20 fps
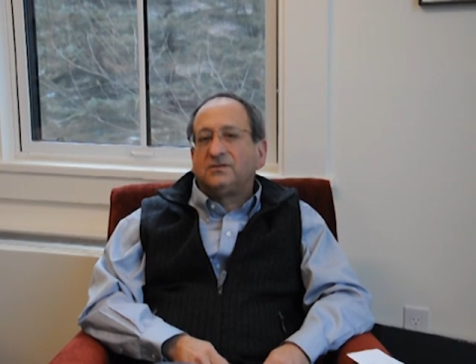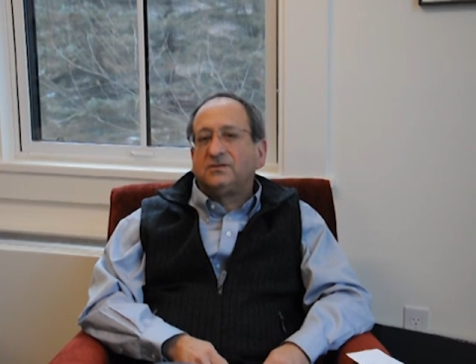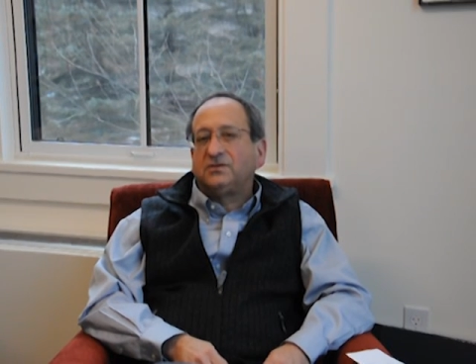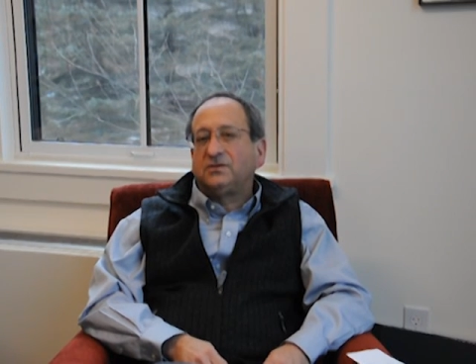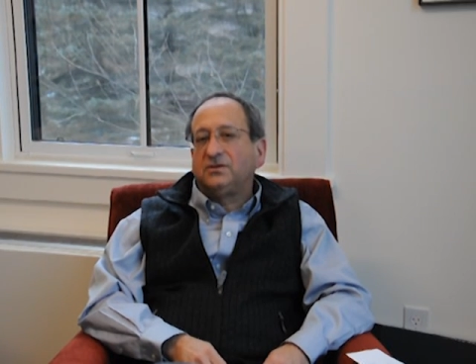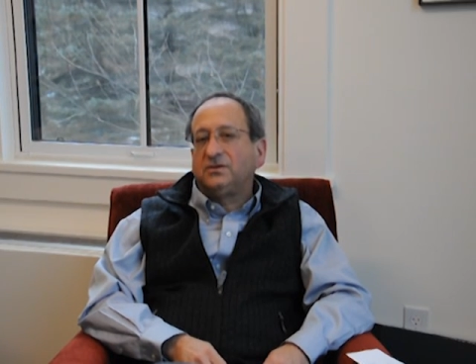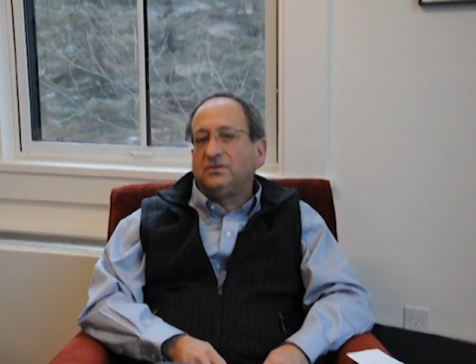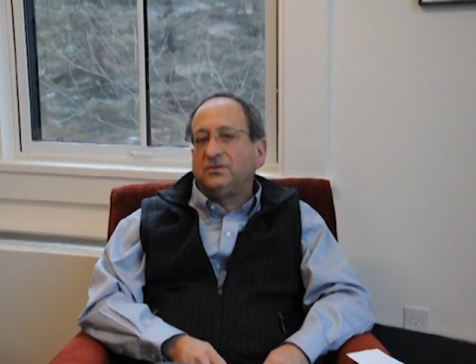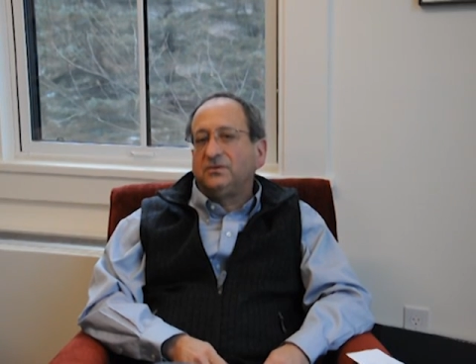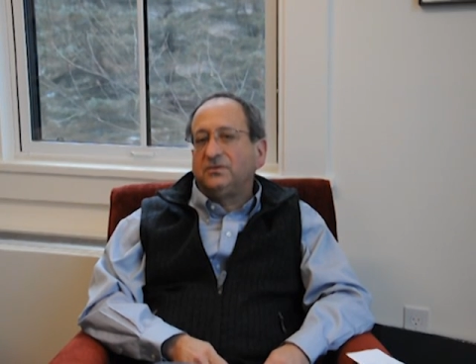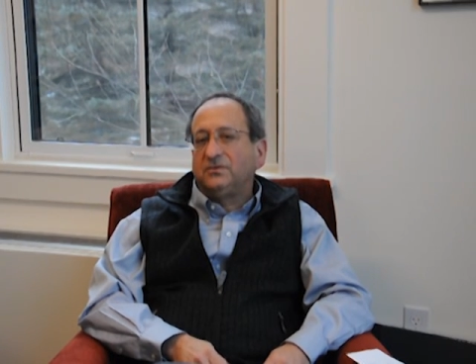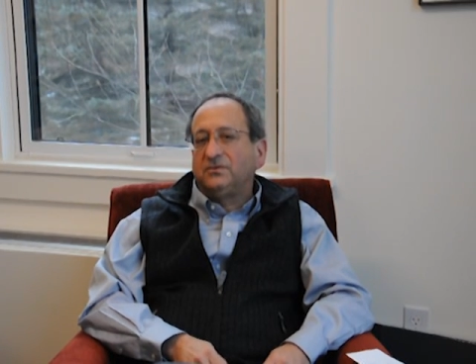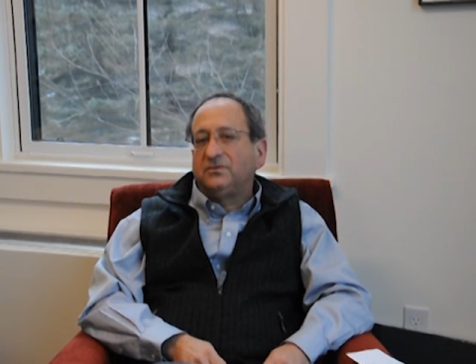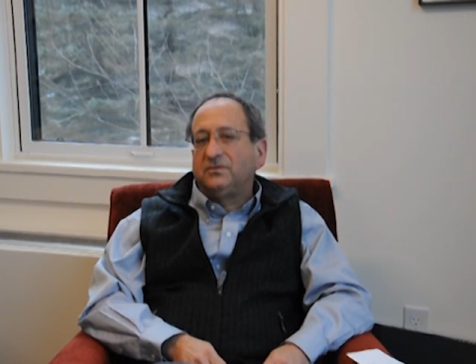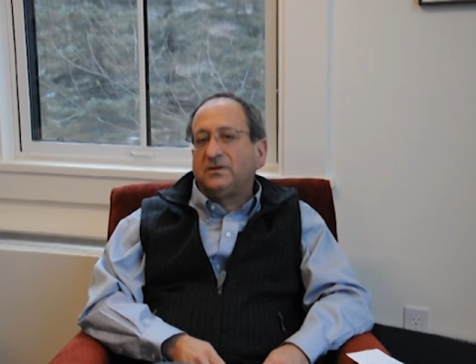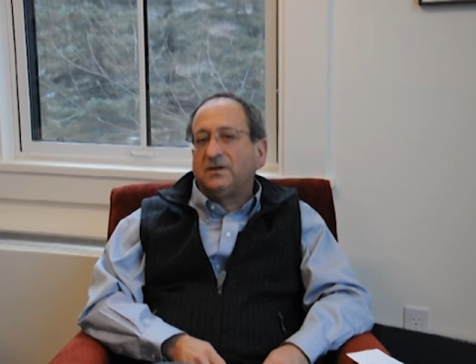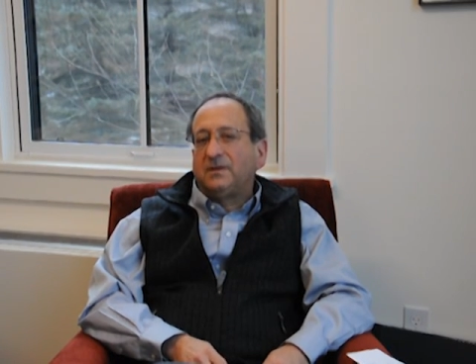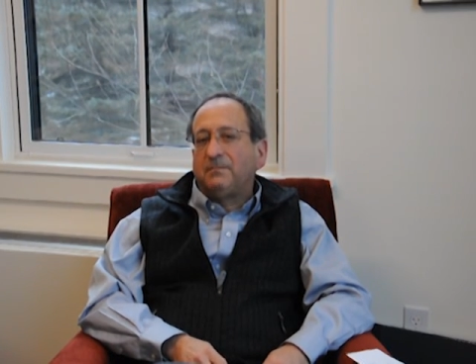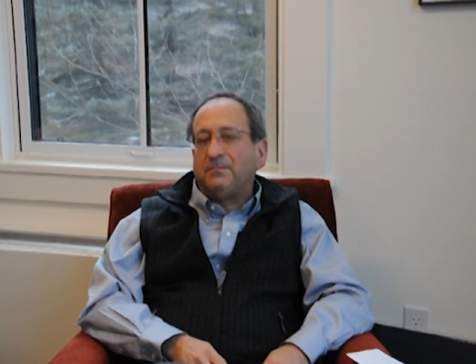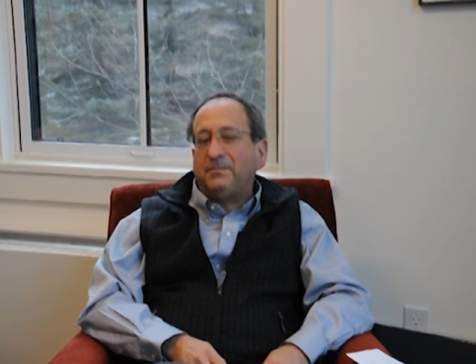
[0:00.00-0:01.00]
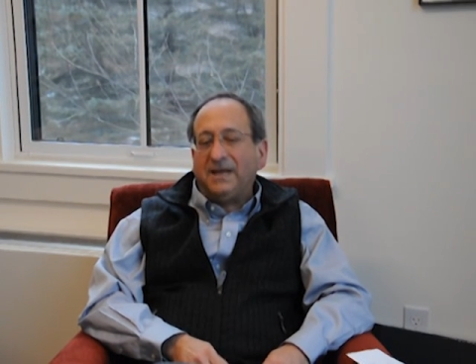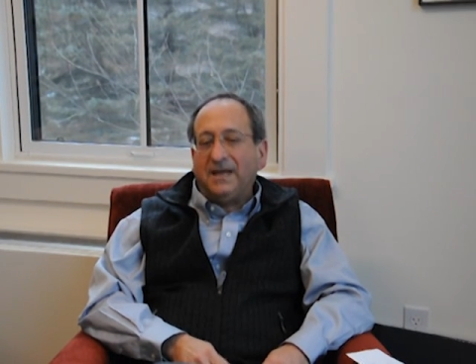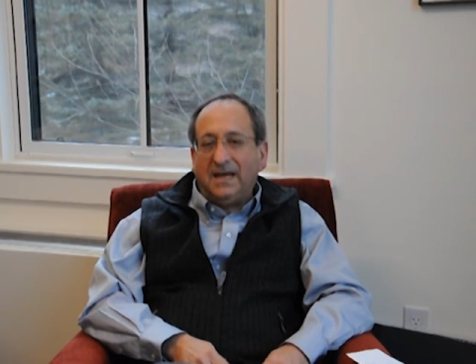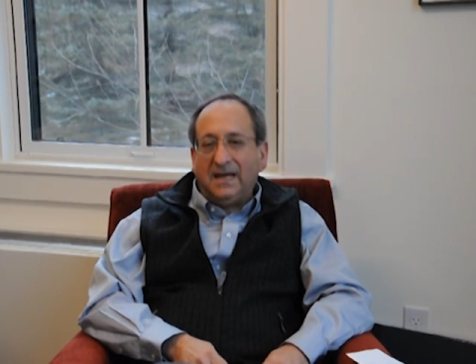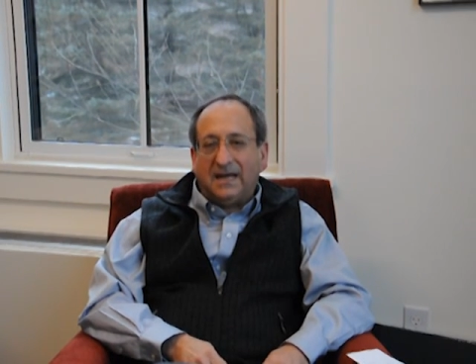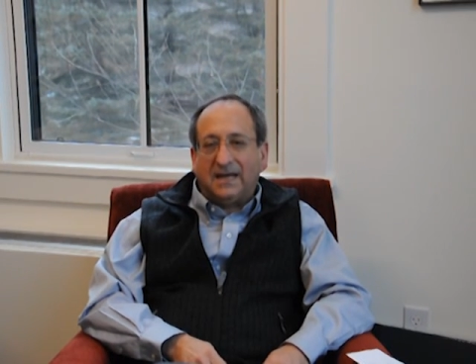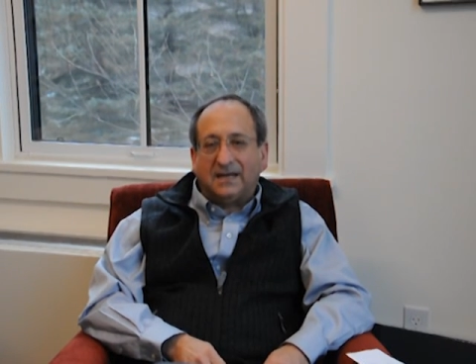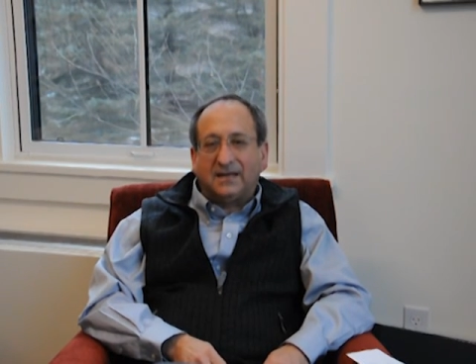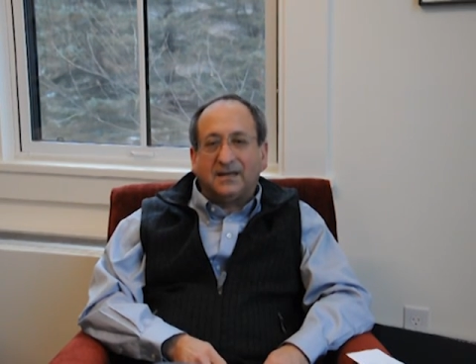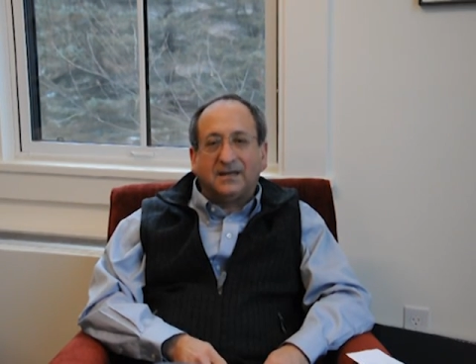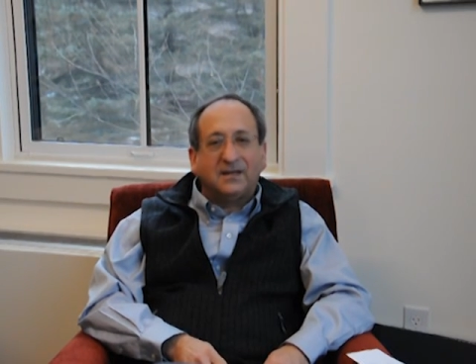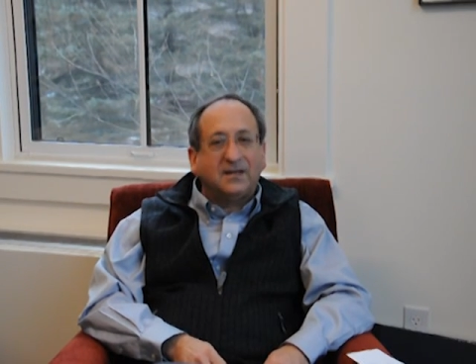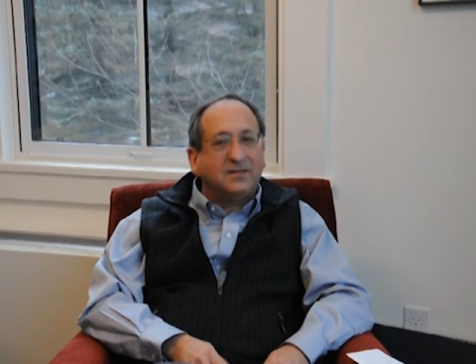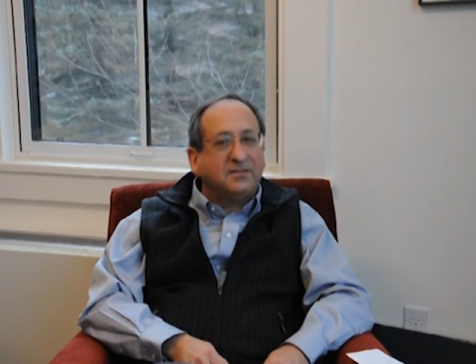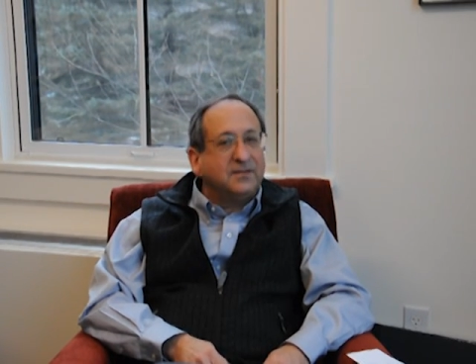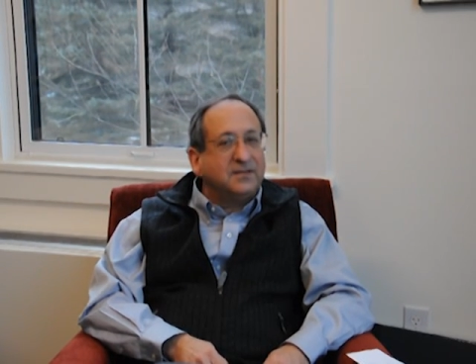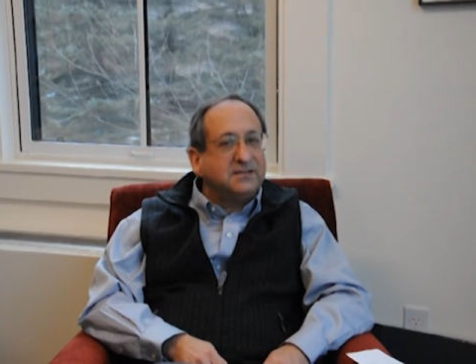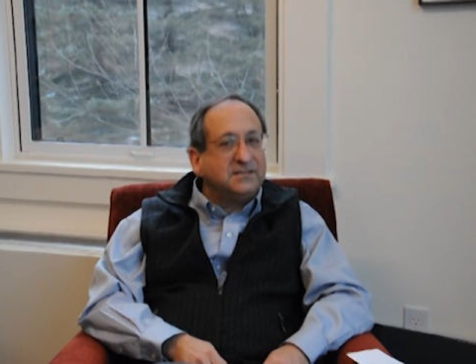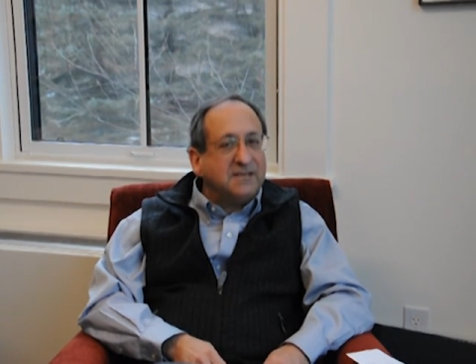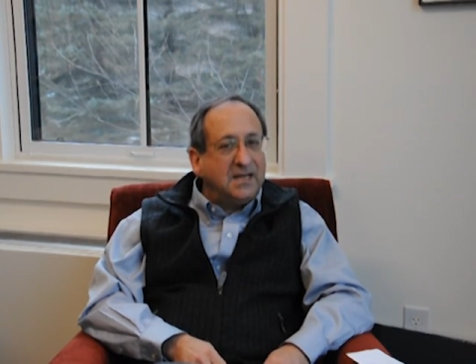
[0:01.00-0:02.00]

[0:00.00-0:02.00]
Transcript: to pick the